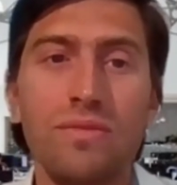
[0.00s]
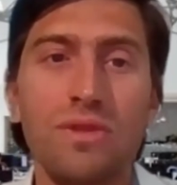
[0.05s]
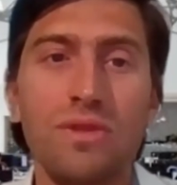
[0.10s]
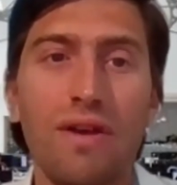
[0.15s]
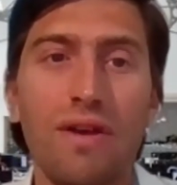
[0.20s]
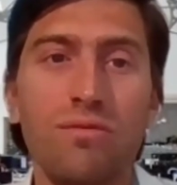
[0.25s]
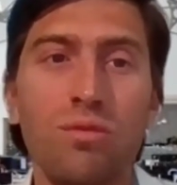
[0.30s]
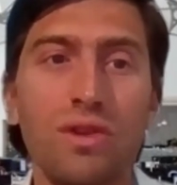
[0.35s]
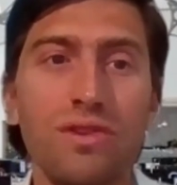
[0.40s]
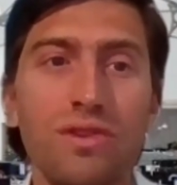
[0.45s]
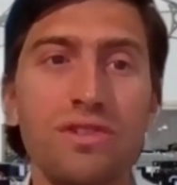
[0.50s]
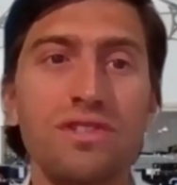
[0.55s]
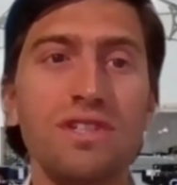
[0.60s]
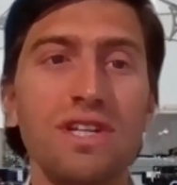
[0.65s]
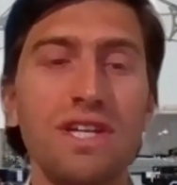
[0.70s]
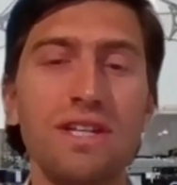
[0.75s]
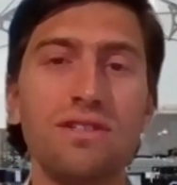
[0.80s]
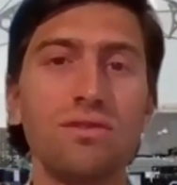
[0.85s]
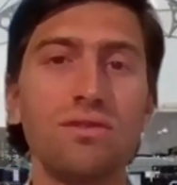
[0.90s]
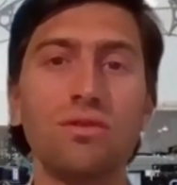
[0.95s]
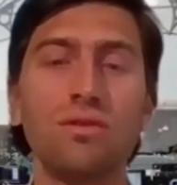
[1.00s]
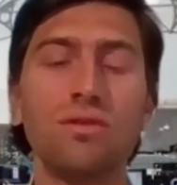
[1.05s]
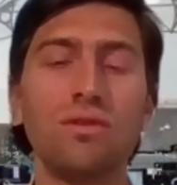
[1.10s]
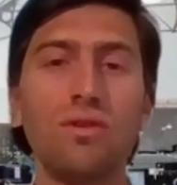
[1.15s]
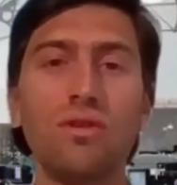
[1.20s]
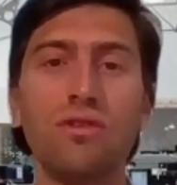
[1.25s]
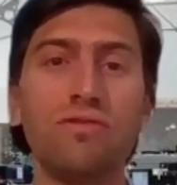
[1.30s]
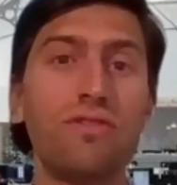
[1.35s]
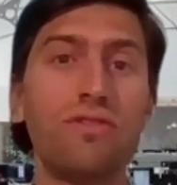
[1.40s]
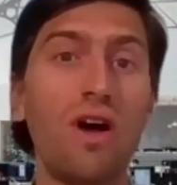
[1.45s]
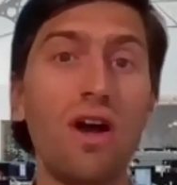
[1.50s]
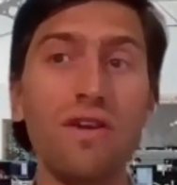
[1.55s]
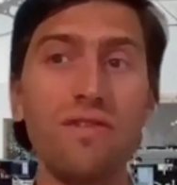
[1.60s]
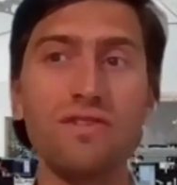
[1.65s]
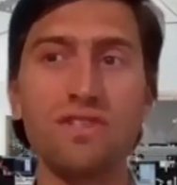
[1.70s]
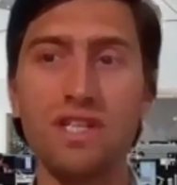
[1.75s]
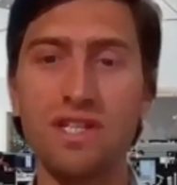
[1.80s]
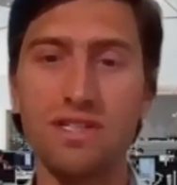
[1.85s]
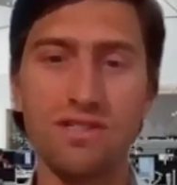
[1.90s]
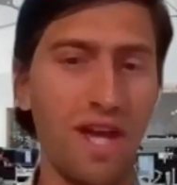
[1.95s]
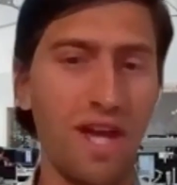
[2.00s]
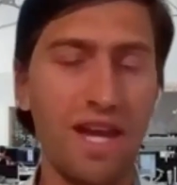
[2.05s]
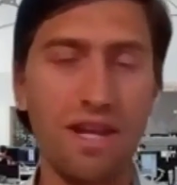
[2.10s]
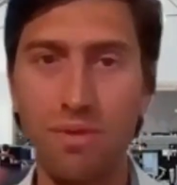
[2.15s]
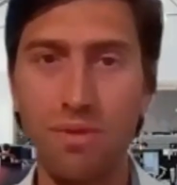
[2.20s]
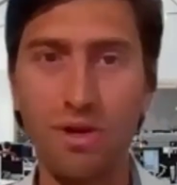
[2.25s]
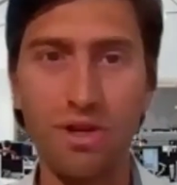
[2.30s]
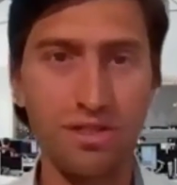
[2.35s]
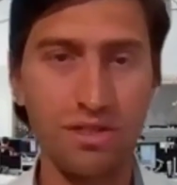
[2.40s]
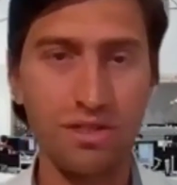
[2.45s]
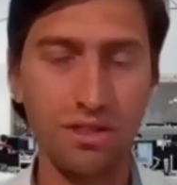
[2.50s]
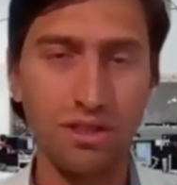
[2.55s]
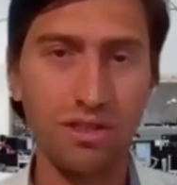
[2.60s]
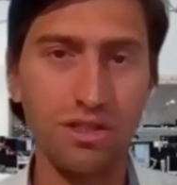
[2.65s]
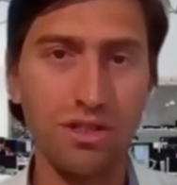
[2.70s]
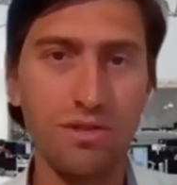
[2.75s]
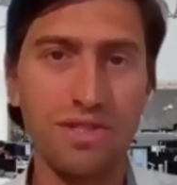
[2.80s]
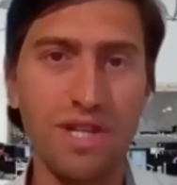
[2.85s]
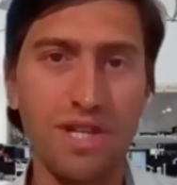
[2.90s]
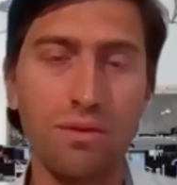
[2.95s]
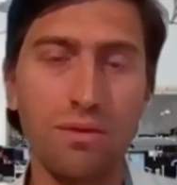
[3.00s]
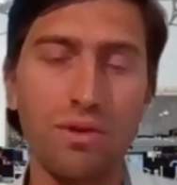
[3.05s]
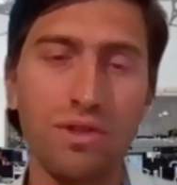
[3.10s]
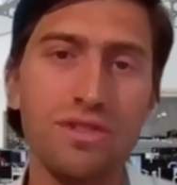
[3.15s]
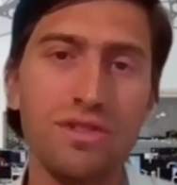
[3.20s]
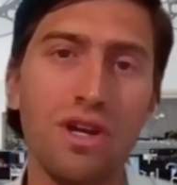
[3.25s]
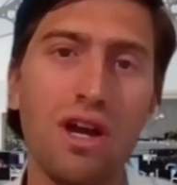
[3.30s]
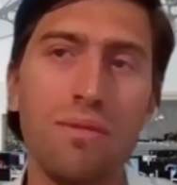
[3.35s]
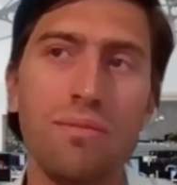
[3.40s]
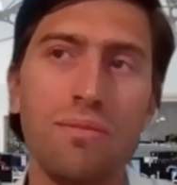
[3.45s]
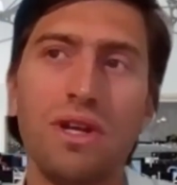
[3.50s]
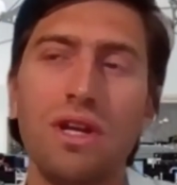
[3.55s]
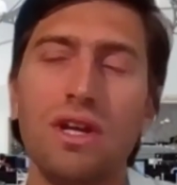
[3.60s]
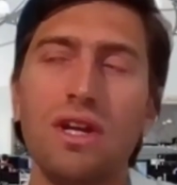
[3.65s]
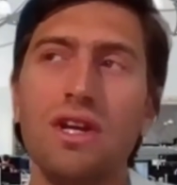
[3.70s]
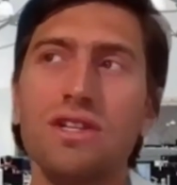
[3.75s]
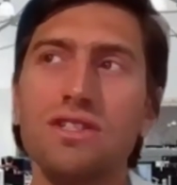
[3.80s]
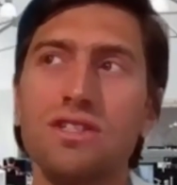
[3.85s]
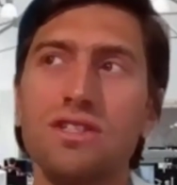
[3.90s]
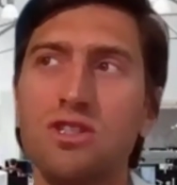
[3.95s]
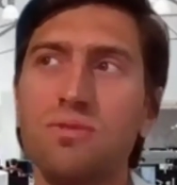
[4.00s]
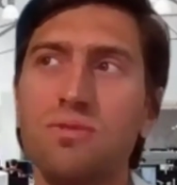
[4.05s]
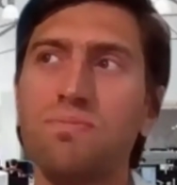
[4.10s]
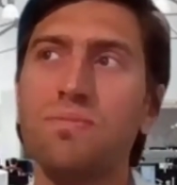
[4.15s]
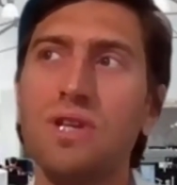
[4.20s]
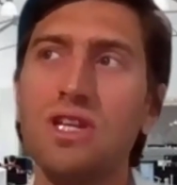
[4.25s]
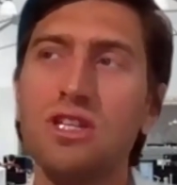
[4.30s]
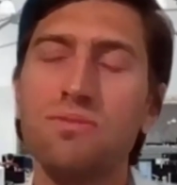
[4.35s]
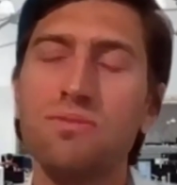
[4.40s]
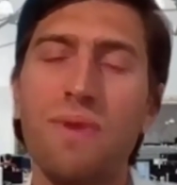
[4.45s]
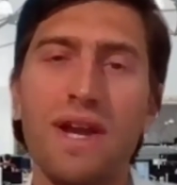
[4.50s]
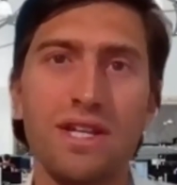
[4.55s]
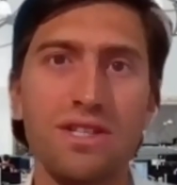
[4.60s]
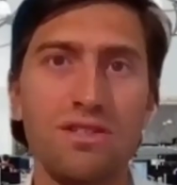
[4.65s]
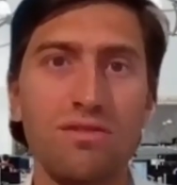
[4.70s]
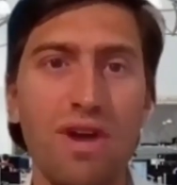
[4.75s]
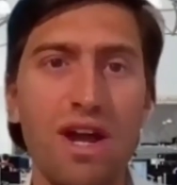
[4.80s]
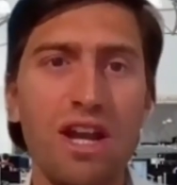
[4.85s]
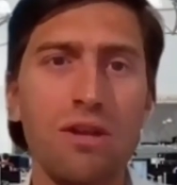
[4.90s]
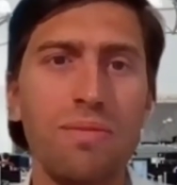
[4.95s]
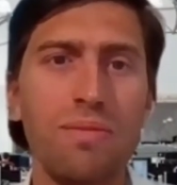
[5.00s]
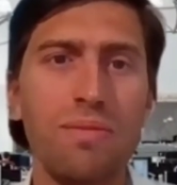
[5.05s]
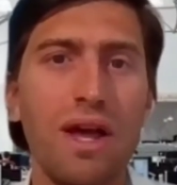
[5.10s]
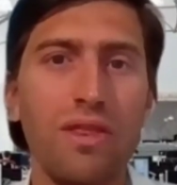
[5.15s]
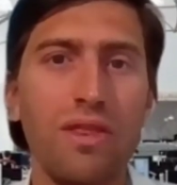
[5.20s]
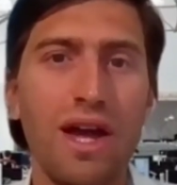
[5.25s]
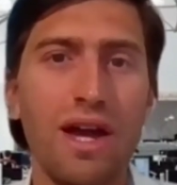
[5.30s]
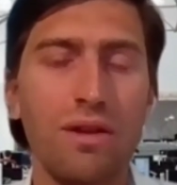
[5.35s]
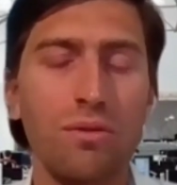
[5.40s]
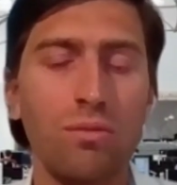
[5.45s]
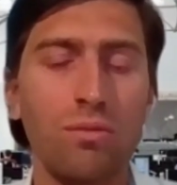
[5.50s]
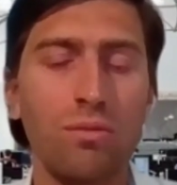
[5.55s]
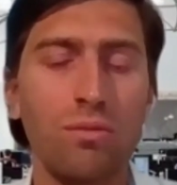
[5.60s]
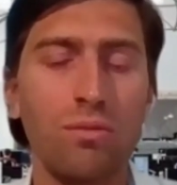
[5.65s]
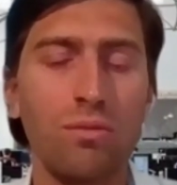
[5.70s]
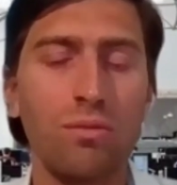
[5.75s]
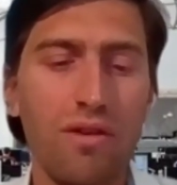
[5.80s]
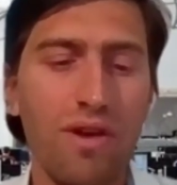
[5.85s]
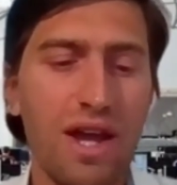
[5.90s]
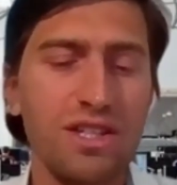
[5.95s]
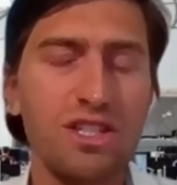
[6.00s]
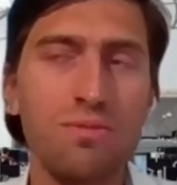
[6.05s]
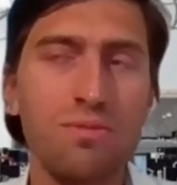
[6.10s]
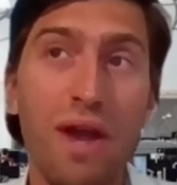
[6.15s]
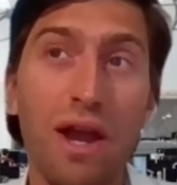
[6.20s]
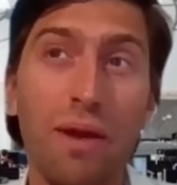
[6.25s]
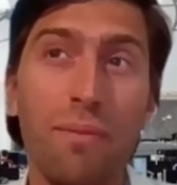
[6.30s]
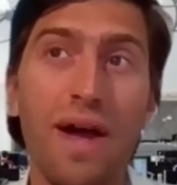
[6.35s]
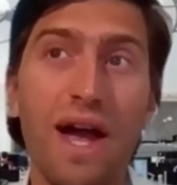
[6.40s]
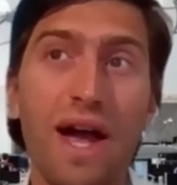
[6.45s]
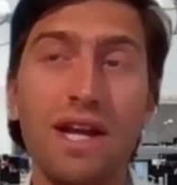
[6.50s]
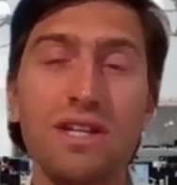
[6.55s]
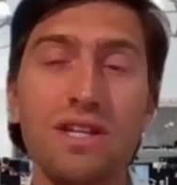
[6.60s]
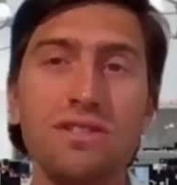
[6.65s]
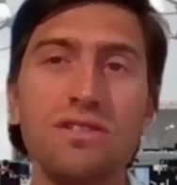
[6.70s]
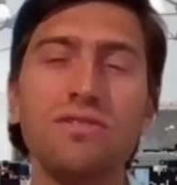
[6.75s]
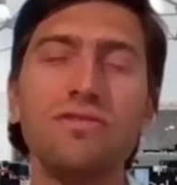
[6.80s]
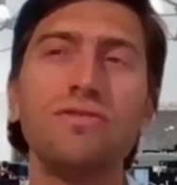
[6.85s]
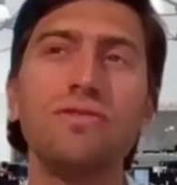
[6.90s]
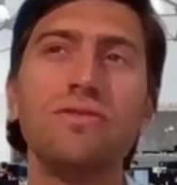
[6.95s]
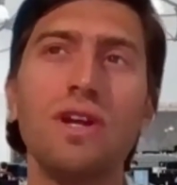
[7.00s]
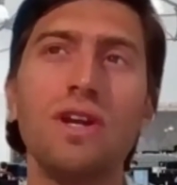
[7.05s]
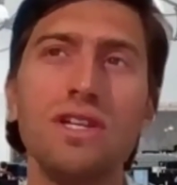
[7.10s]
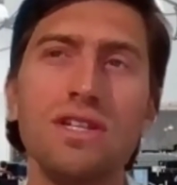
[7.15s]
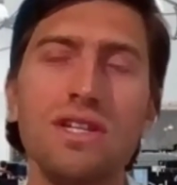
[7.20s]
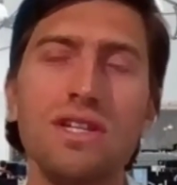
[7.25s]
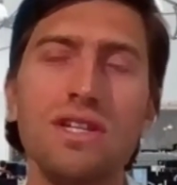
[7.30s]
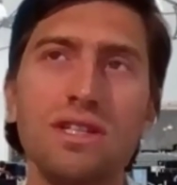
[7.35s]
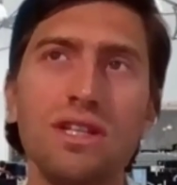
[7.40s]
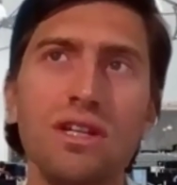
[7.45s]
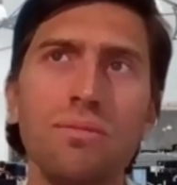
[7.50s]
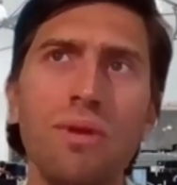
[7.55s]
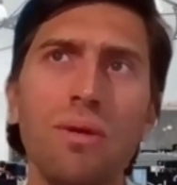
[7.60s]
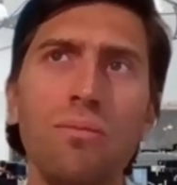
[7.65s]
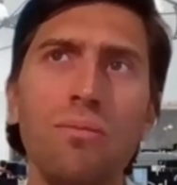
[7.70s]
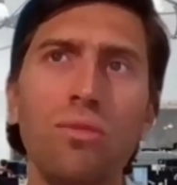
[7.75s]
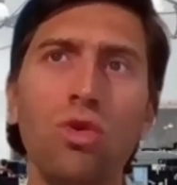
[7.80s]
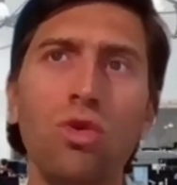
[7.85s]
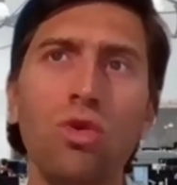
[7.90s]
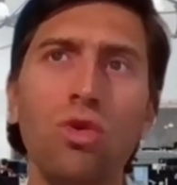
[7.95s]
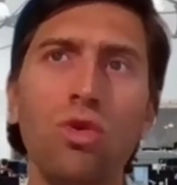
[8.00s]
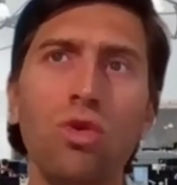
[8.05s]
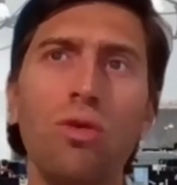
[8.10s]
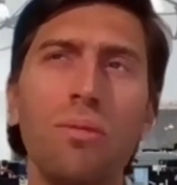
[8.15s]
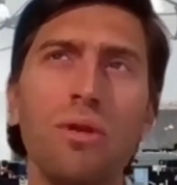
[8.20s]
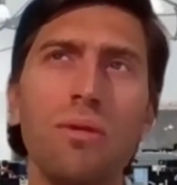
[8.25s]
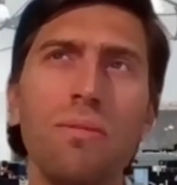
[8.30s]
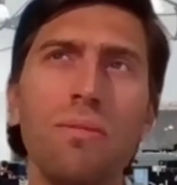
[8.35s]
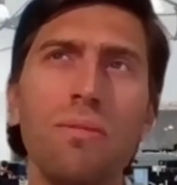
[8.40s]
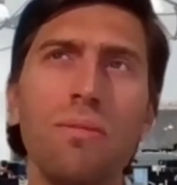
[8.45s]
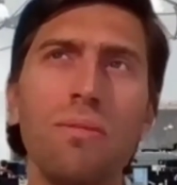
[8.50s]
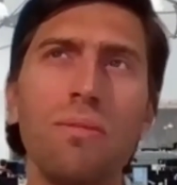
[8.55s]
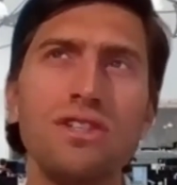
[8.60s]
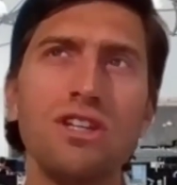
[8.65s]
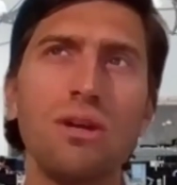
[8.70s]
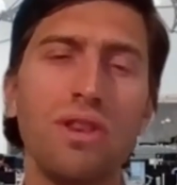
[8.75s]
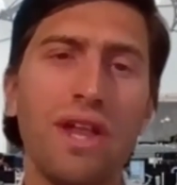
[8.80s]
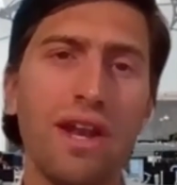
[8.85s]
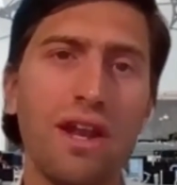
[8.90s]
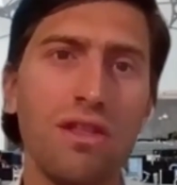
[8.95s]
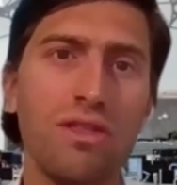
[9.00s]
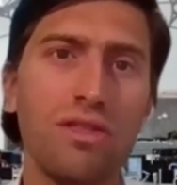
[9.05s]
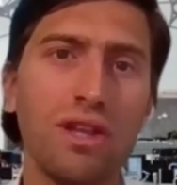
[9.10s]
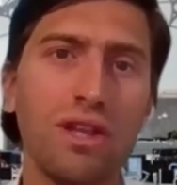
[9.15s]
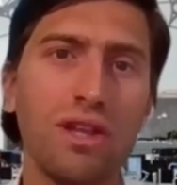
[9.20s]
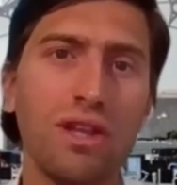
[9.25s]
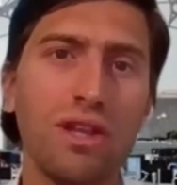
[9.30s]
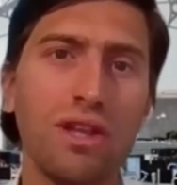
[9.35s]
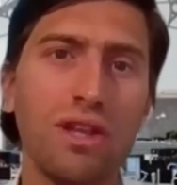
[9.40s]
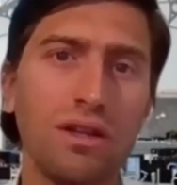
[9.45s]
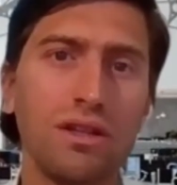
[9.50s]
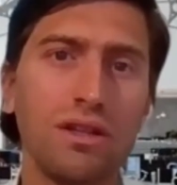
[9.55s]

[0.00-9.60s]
You have one seat or 5 seats that any person can use at any one time. So speed spec is around about that, whereas spec pack is a little bit more, probably about double that, I think.